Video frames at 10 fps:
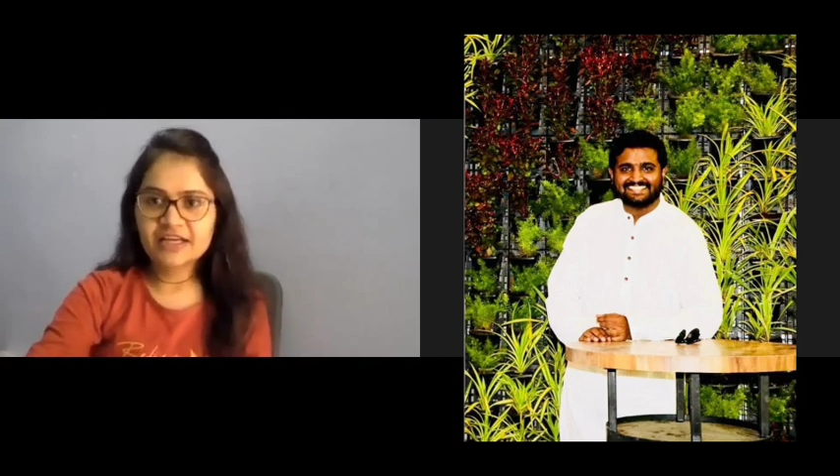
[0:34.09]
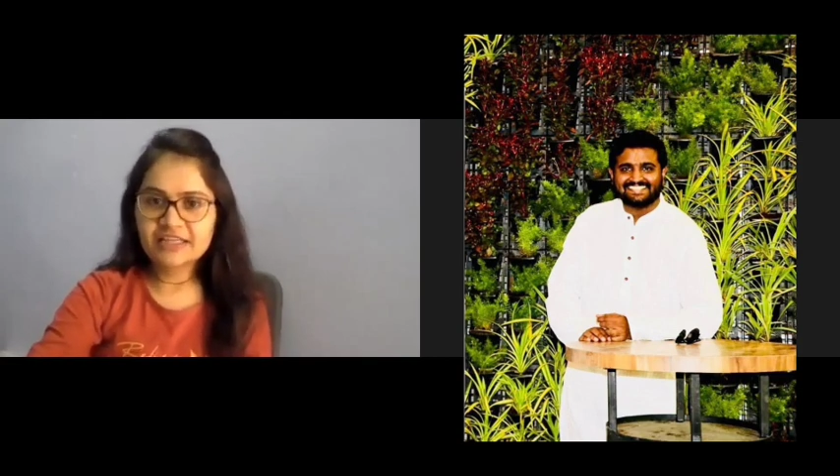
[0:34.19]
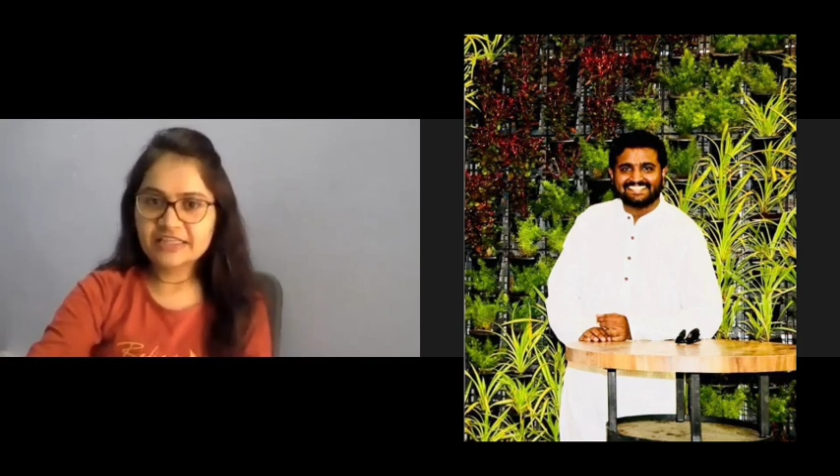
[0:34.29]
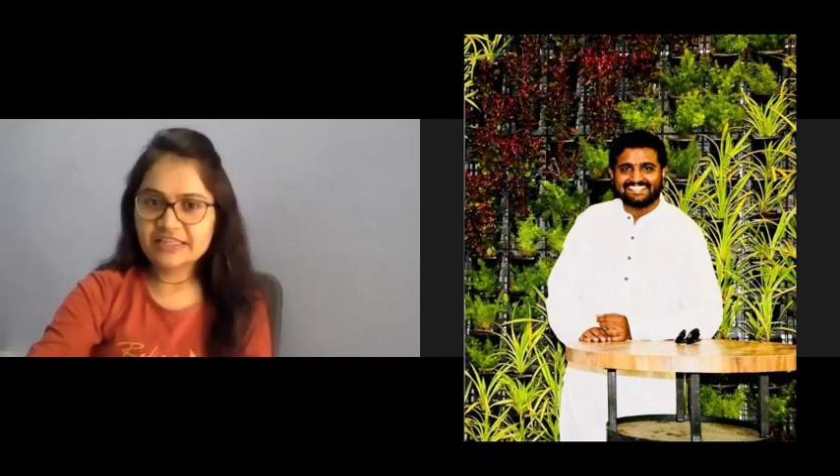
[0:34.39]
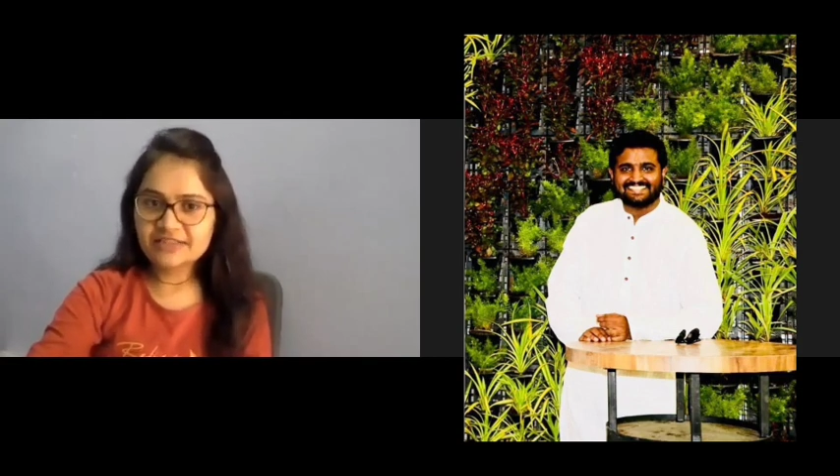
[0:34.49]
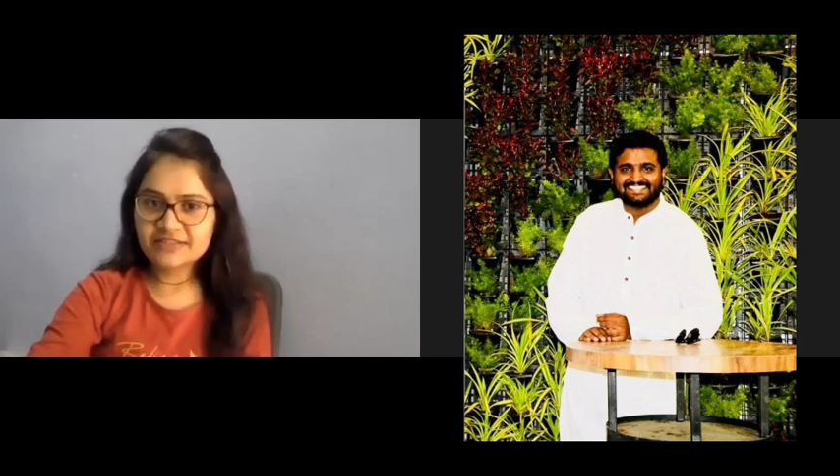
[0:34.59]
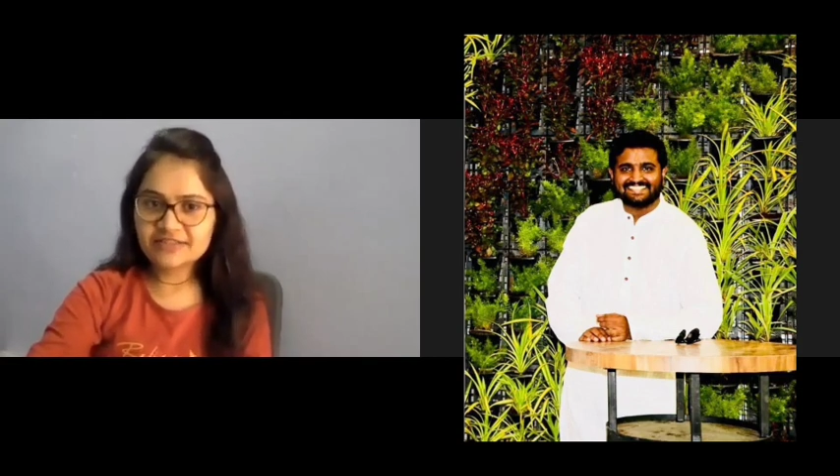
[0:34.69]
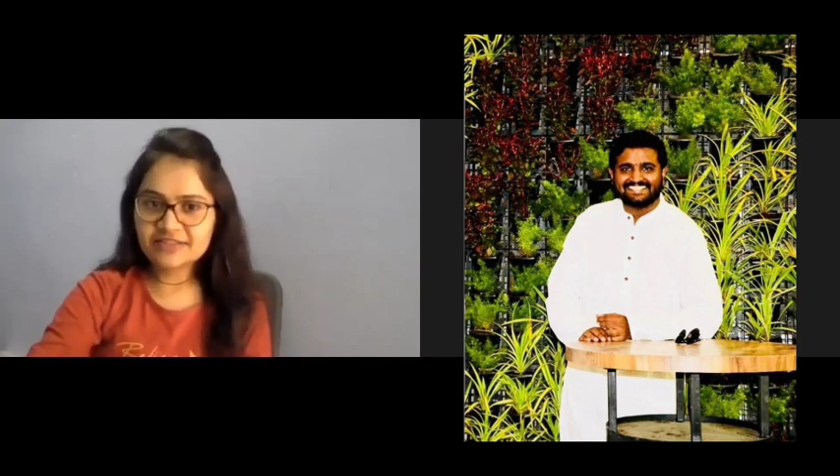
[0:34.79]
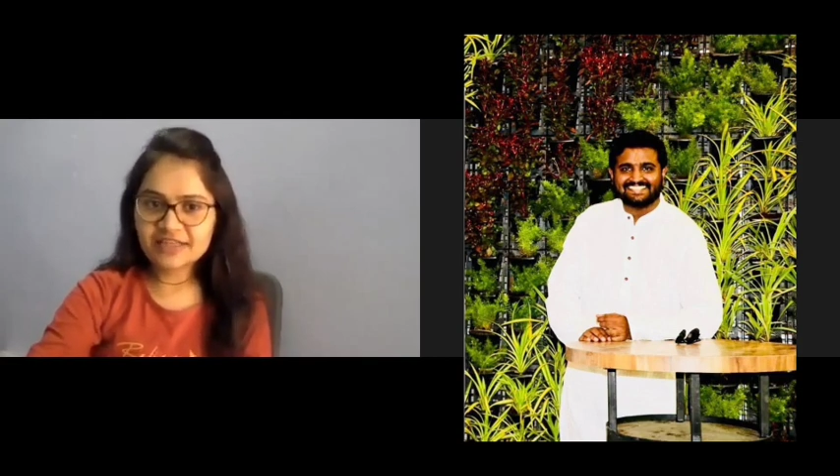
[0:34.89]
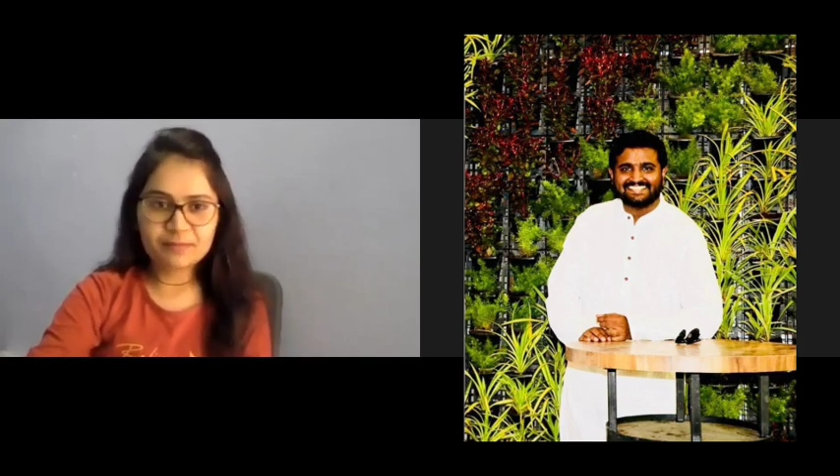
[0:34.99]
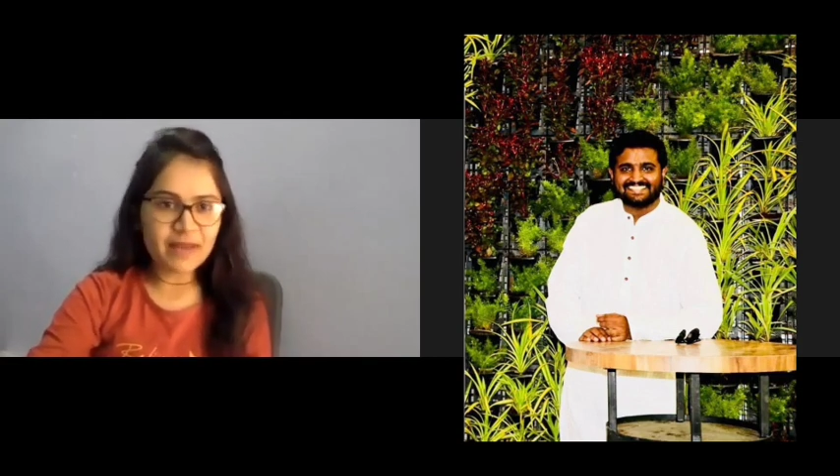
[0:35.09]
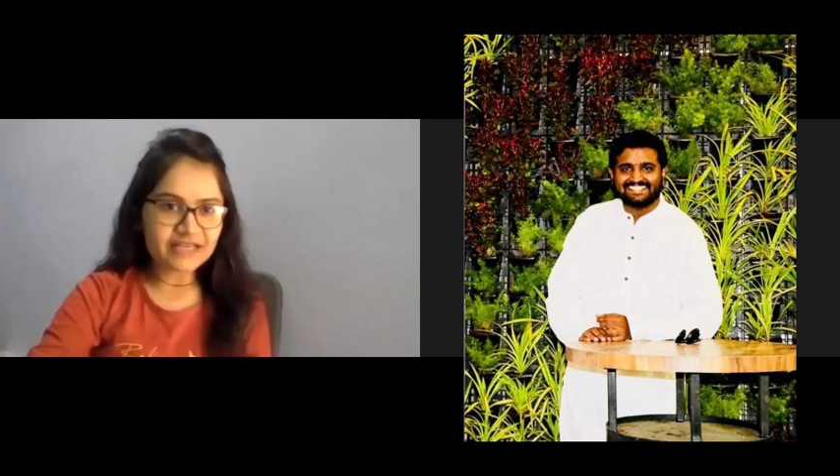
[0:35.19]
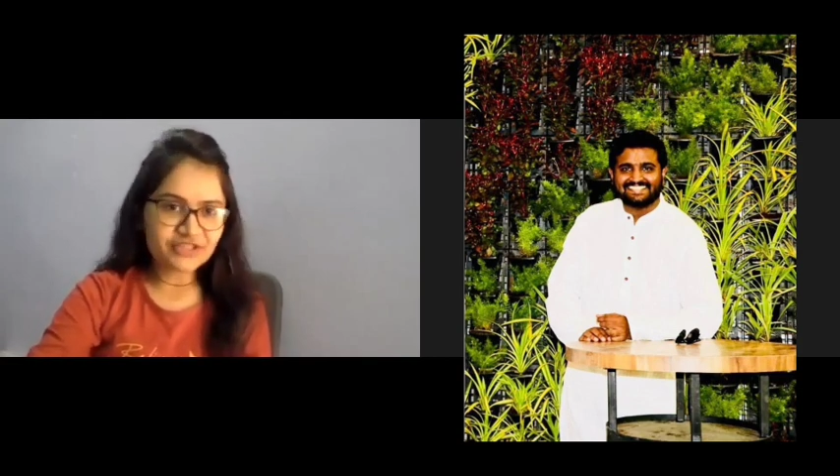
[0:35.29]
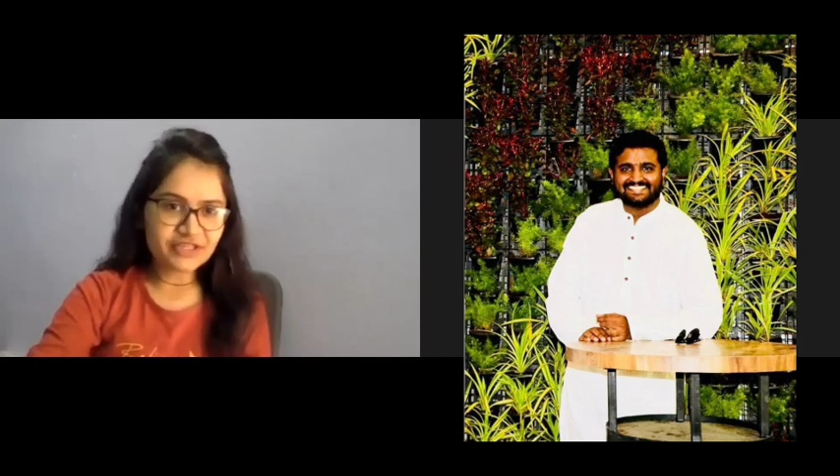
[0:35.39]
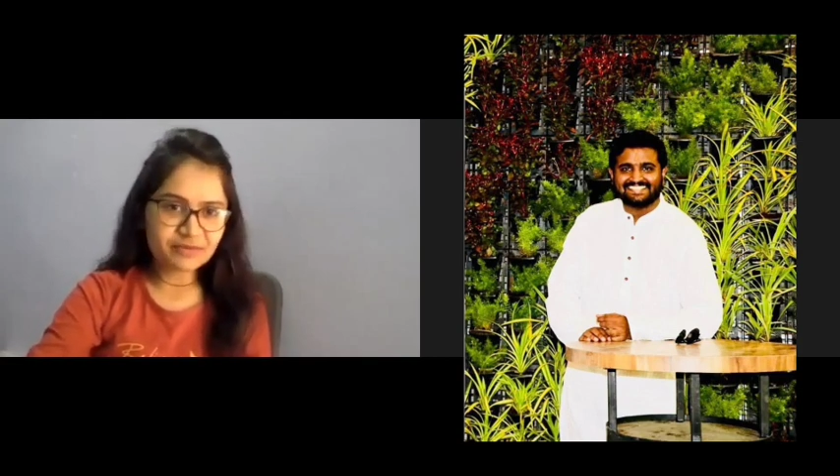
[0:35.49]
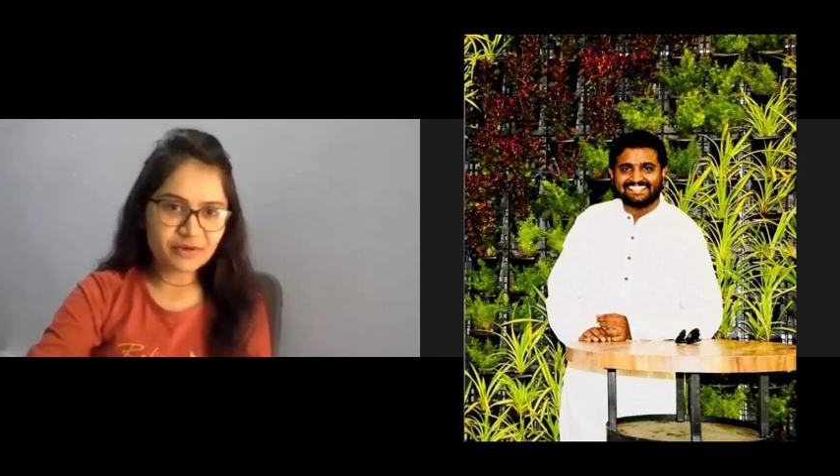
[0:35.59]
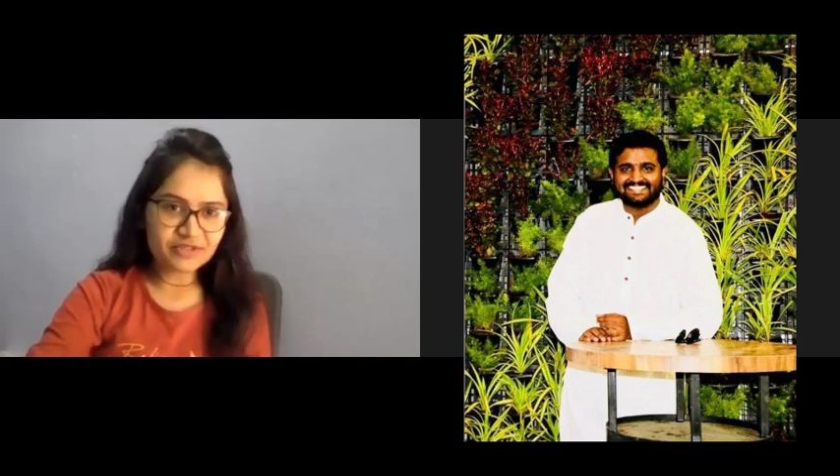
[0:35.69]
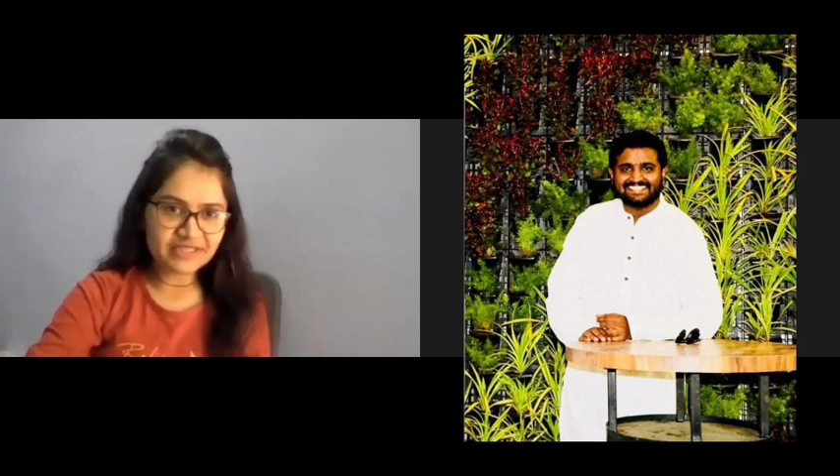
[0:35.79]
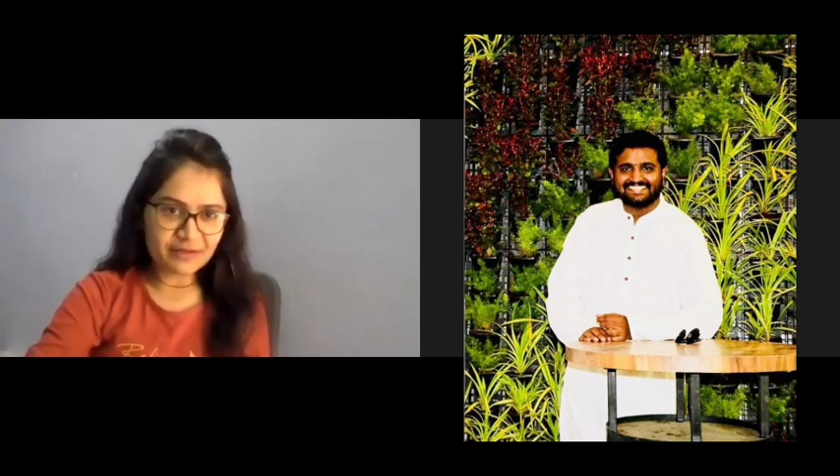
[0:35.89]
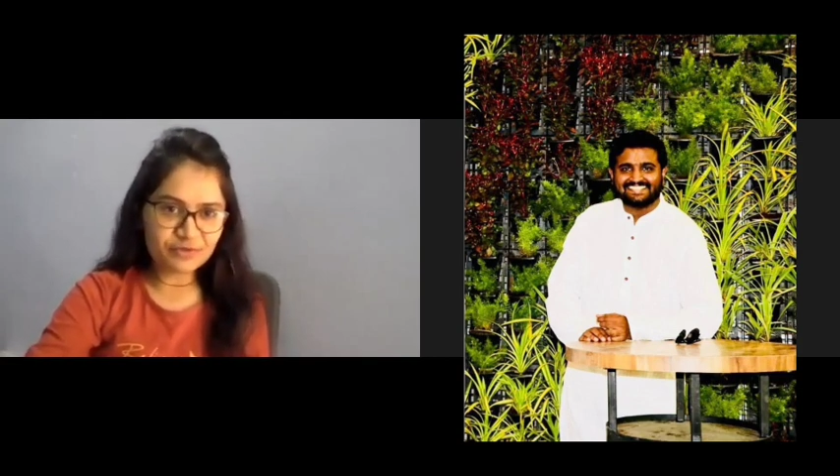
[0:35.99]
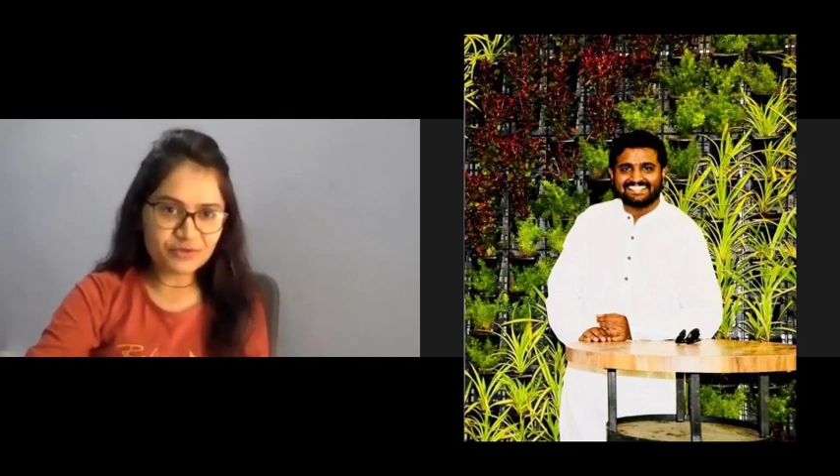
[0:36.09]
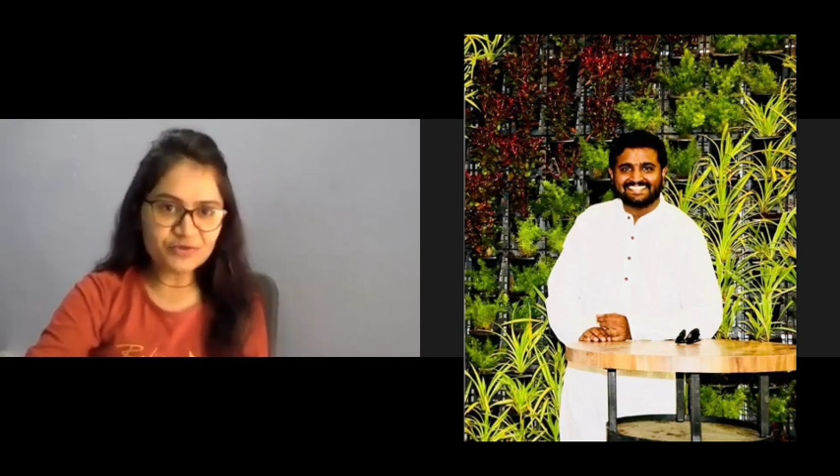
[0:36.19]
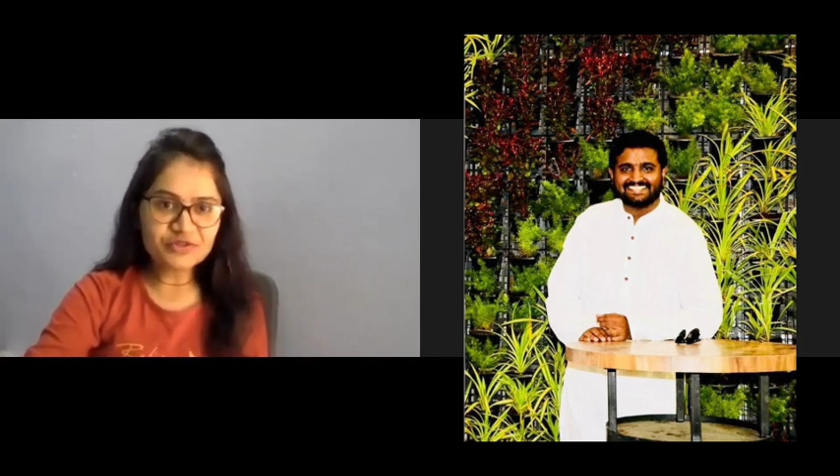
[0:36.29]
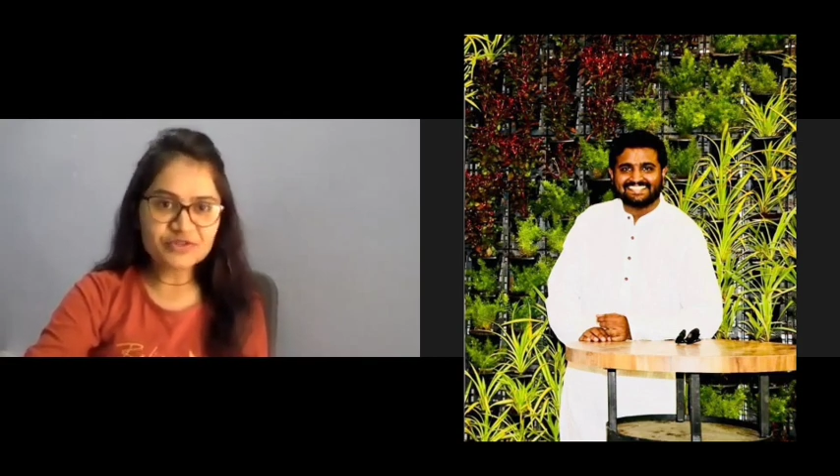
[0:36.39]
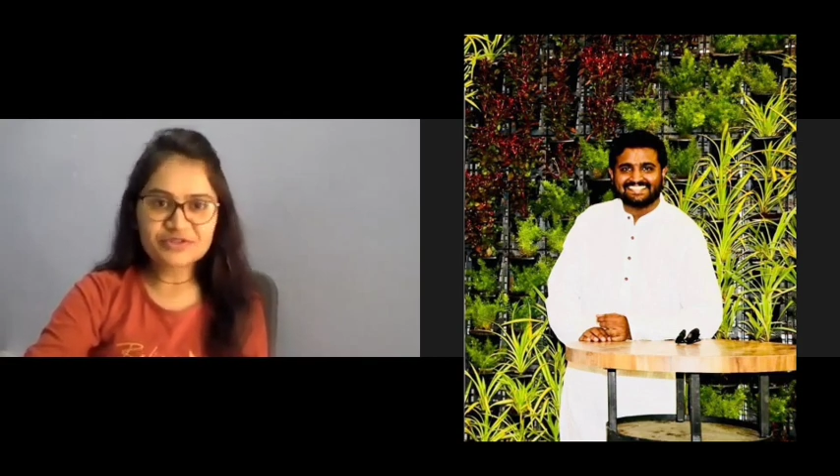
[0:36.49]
He is passionate about Tableau.